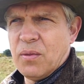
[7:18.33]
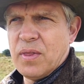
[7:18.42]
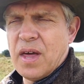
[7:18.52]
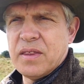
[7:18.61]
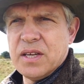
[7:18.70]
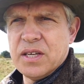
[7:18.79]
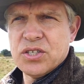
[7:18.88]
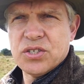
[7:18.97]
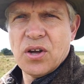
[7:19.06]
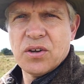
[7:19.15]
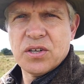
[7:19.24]
then these
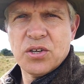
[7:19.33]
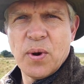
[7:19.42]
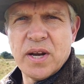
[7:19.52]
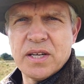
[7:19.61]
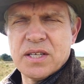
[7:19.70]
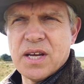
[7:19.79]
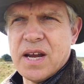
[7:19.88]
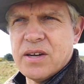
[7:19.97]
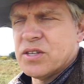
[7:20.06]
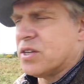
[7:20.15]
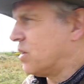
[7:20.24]
started to
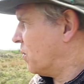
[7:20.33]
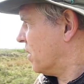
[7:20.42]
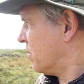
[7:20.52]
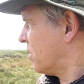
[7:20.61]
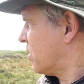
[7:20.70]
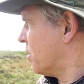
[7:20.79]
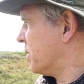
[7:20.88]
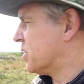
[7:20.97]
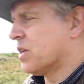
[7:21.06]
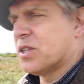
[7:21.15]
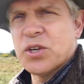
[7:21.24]
entertain us and they were coming
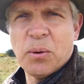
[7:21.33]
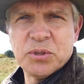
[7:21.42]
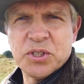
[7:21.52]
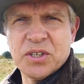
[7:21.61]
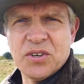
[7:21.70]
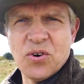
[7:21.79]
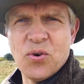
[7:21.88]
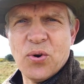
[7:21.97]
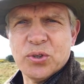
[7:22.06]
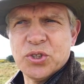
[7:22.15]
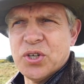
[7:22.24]
to the tops of the
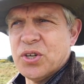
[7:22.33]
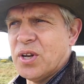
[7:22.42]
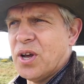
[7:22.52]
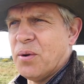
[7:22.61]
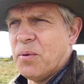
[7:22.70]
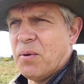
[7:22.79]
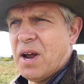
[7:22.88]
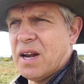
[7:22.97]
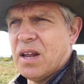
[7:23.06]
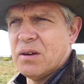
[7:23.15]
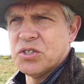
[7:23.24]
gorse and we were
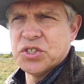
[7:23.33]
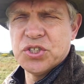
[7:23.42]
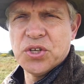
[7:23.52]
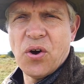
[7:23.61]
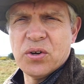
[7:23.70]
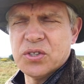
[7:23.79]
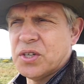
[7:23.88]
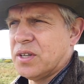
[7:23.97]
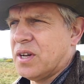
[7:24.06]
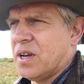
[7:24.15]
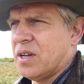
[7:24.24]
getting loads of shots
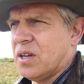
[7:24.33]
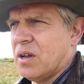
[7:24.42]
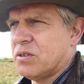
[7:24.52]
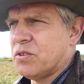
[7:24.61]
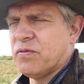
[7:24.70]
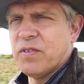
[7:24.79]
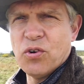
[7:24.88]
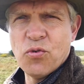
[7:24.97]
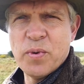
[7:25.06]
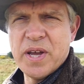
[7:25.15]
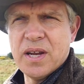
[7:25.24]
and loads of
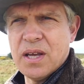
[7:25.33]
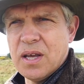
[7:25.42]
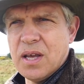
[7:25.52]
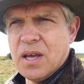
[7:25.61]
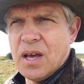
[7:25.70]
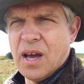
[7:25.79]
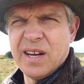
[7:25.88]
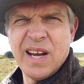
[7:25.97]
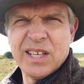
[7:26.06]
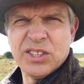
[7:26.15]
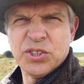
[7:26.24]
filming. And
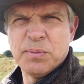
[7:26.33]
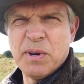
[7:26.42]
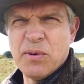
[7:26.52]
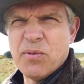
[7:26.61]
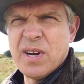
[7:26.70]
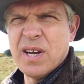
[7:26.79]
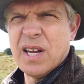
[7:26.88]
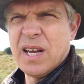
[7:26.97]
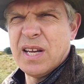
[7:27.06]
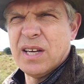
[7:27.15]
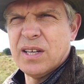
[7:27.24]
yeah, it's just been a
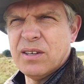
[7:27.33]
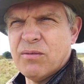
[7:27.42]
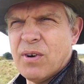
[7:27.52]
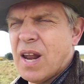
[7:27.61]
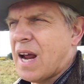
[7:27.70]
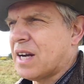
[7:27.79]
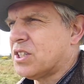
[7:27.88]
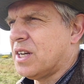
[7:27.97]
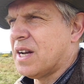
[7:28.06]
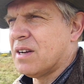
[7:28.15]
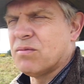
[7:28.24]
really
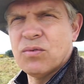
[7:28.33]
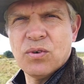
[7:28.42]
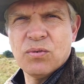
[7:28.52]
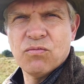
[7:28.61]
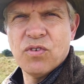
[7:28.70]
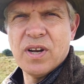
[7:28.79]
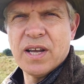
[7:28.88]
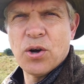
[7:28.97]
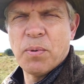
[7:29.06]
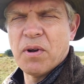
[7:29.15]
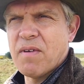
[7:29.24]
relaxing, really
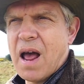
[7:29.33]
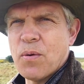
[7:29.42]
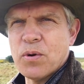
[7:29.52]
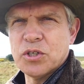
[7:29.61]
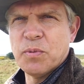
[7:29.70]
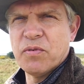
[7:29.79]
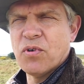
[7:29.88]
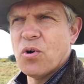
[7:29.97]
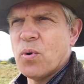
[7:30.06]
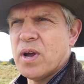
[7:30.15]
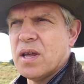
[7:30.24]
couple of hours
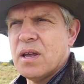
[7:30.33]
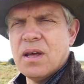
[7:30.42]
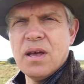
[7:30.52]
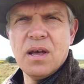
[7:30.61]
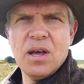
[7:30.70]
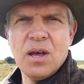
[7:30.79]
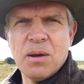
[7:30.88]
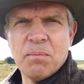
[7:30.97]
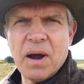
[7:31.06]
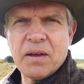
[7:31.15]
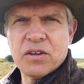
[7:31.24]
before we
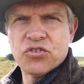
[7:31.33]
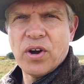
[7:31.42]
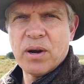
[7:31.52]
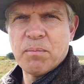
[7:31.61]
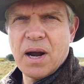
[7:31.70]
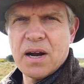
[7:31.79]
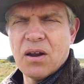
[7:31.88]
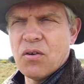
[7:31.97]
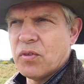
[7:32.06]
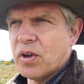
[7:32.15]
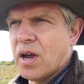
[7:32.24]
make the trek back
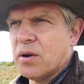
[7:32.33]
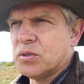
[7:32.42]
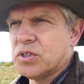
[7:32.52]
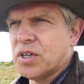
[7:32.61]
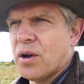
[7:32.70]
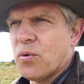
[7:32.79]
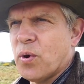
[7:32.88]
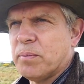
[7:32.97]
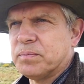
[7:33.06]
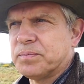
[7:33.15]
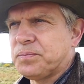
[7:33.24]
along the coast. So